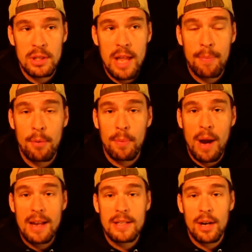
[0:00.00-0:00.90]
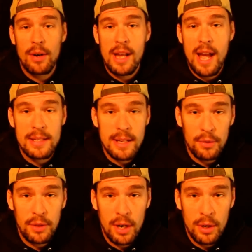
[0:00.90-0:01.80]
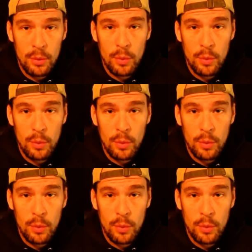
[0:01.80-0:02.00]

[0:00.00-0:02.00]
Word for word: There's a lot of proprietary guys out there who